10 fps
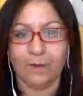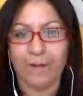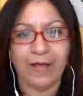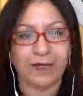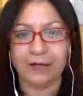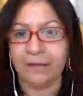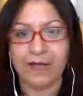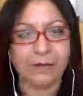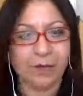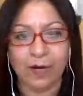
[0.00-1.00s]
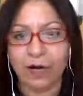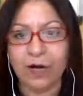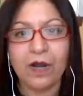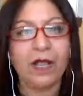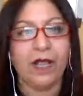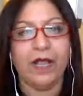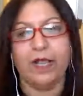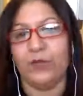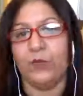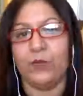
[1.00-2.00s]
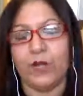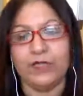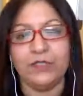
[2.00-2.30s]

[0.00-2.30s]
pen and paper and you write